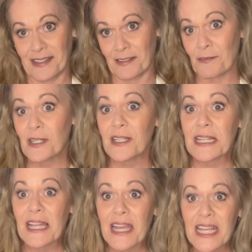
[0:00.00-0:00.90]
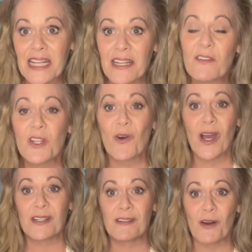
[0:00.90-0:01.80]
I really like it. Even though
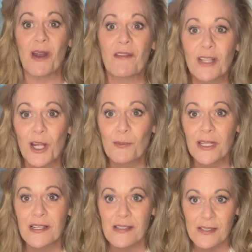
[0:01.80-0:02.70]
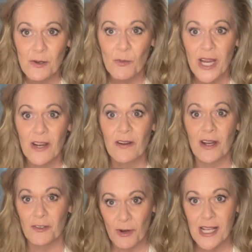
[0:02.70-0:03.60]
I don't have a lot of places to wear
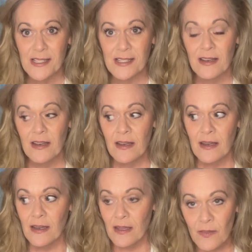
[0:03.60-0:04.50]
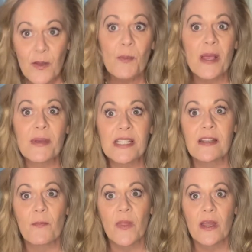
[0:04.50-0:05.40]
a dress, there may be
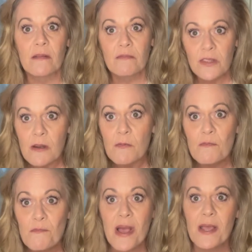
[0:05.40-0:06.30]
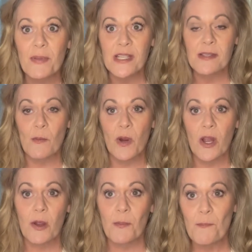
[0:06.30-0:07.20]
something. There may be
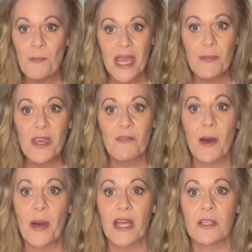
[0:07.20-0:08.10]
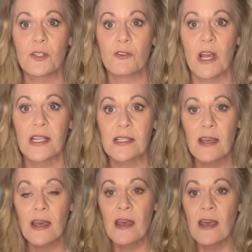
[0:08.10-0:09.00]
somewhere. And maybe if I buy this dress,
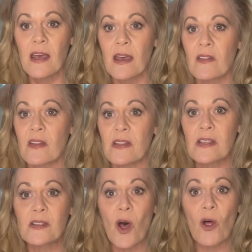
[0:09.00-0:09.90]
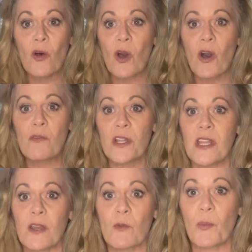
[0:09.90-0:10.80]
then this whole COVID
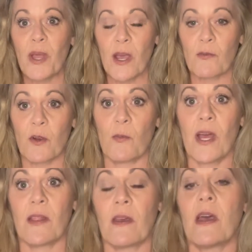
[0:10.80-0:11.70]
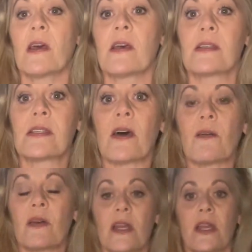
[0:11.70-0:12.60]
thing will be over with. So
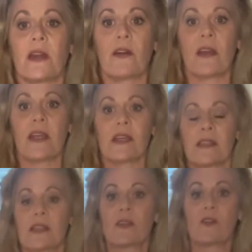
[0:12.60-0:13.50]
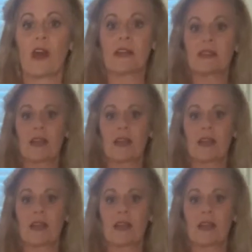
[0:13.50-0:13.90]
here is the dress.